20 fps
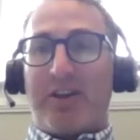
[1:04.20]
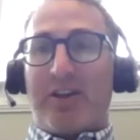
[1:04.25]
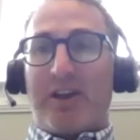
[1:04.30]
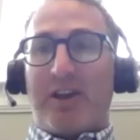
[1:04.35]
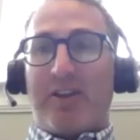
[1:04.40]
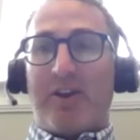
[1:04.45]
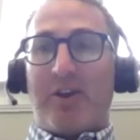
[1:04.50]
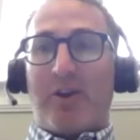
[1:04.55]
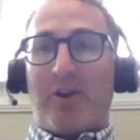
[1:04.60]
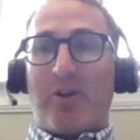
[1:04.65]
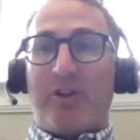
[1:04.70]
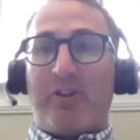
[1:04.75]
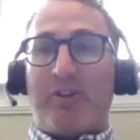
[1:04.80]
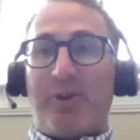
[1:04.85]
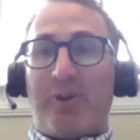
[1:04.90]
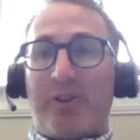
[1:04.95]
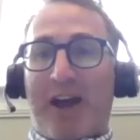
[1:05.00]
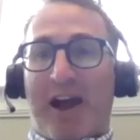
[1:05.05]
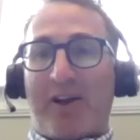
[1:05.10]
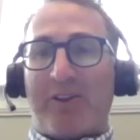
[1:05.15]
in the early
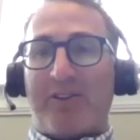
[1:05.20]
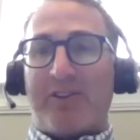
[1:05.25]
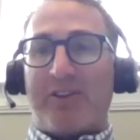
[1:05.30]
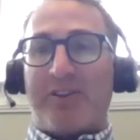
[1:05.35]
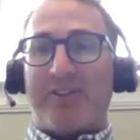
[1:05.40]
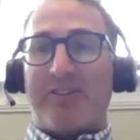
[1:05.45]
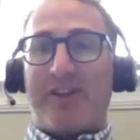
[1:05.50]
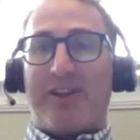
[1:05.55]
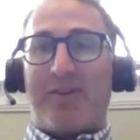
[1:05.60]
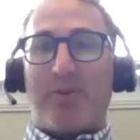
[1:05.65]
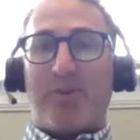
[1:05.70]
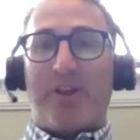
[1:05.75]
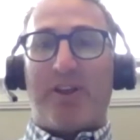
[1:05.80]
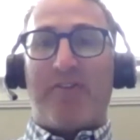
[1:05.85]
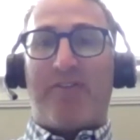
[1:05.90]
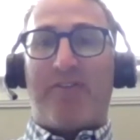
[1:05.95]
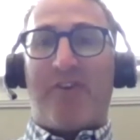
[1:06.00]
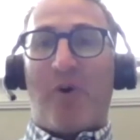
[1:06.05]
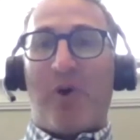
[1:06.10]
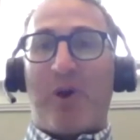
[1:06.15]
2000s, and really
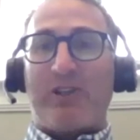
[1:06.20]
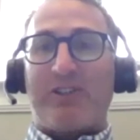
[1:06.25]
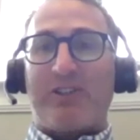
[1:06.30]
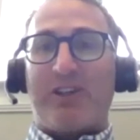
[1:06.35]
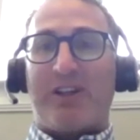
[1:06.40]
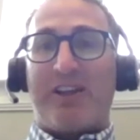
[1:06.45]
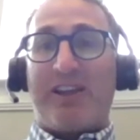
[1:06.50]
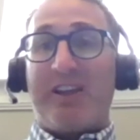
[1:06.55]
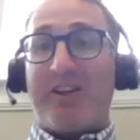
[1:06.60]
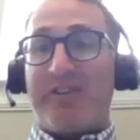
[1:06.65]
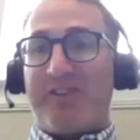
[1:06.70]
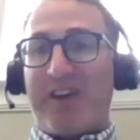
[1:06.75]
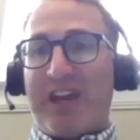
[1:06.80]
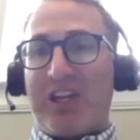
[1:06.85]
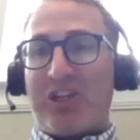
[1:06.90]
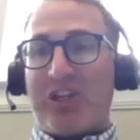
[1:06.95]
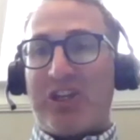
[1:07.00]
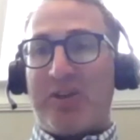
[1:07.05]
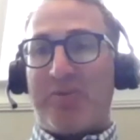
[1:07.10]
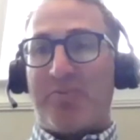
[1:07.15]
focused on
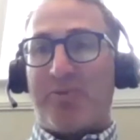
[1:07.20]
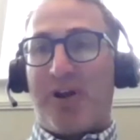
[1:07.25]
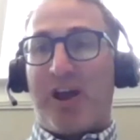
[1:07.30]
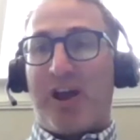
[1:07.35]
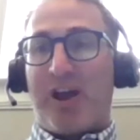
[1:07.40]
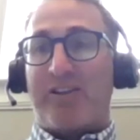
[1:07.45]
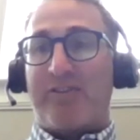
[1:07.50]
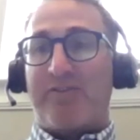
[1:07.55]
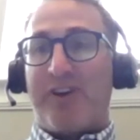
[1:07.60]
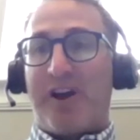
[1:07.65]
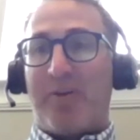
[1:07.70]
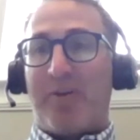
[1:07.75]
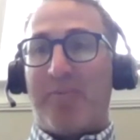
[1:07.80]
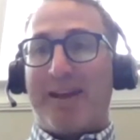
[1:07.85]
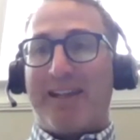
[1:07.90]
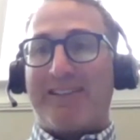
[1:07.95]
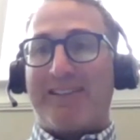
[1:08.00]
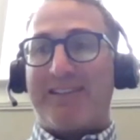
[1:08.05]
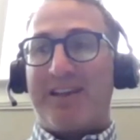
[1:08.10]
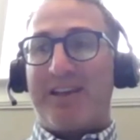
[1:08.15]
innovation, product
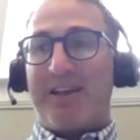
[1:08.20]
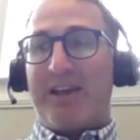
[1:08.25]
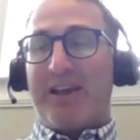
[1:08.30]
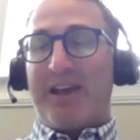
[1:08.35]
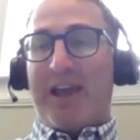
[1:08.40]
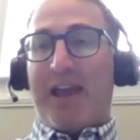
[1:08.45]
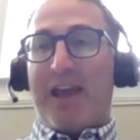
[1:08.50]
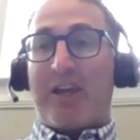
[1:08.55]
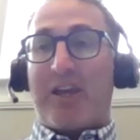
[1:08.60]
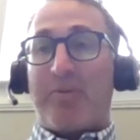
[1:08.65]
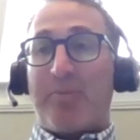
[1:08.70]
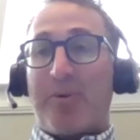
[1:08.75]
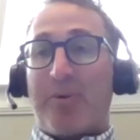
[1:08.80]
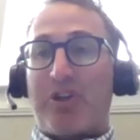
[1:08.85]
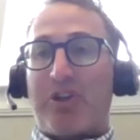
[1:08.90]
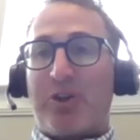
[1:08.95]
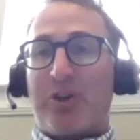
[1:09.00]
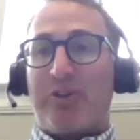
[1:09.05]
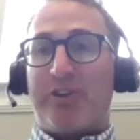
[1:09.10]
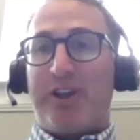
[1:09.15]
development, and
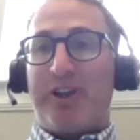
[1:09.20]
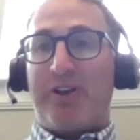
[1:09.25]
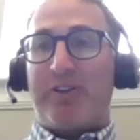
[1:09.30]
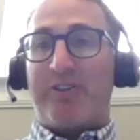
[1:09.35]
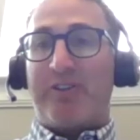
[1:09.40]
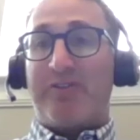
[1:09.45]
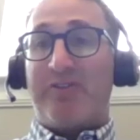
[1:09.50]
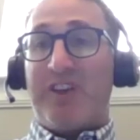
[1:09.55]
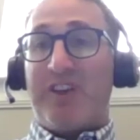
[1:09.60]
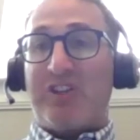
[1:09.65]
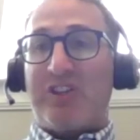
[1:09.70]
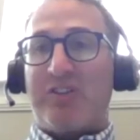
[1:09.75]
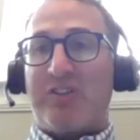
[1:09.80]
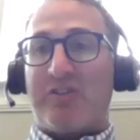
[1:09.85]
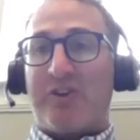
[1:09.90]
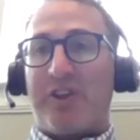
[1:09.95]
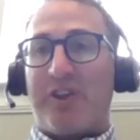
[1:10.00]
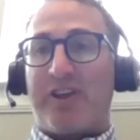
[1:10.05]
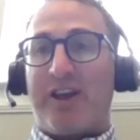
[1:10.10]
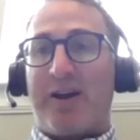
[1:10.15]
commercial deals and vision
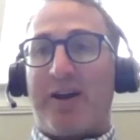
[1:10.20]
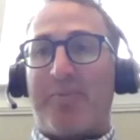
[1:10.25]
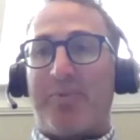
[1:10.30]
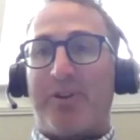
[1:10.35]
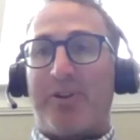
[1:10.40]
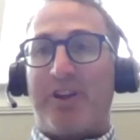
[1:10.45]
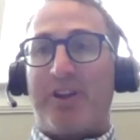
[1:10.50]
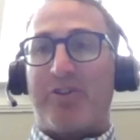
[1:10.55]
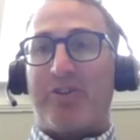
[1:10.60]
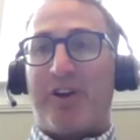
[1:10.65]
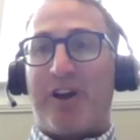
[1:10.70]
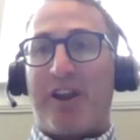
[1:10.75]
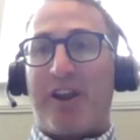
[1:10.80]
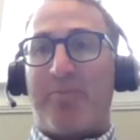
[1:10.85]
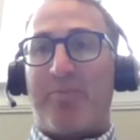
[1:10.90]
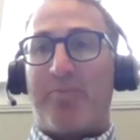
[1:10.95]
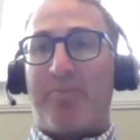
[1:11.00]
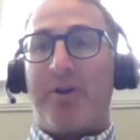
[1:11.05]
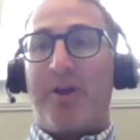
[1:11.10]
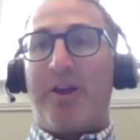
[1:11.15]
for the company to try
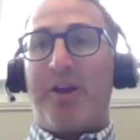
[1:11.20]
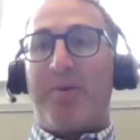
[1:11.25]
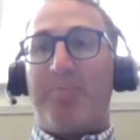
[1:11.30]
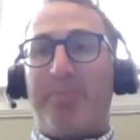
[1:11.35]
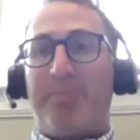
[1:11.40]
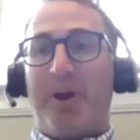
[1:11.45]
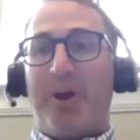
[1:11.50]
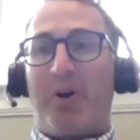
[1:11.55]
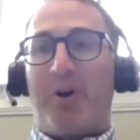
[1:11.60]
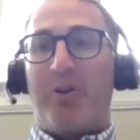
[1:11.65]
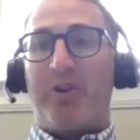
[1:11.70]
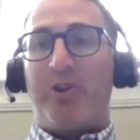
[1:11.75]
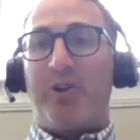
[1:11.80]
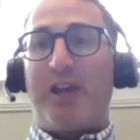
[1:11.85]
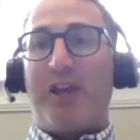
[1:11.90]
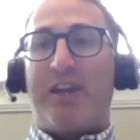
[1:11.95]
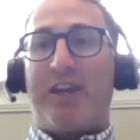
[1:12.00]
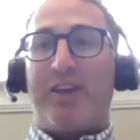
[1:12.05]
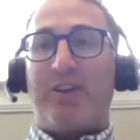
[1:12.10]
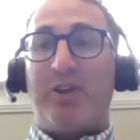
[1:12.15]
to build
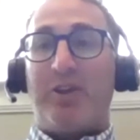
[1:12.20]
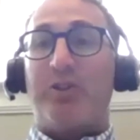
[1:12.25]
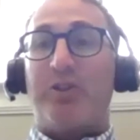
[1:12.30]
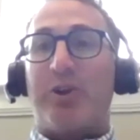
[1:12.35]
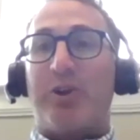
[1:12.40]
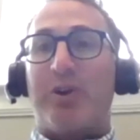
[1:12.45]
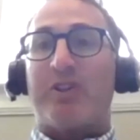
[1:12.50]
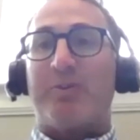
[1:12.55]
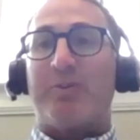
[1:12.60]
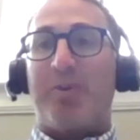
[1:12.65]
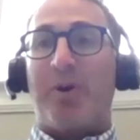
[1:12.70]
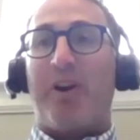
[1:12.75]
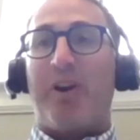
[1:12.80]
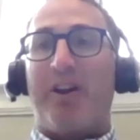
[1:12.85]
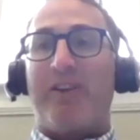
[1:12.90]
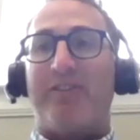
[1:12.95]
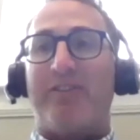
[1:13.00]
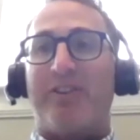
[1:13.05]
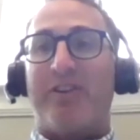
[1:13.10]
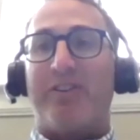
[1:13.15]
unique user
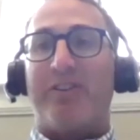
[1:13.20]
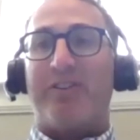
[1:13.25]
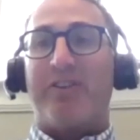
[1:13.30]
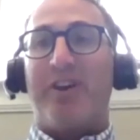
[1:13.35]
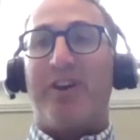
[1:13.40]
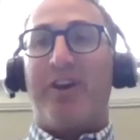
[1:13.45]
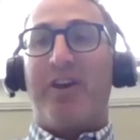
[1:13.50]
experiences.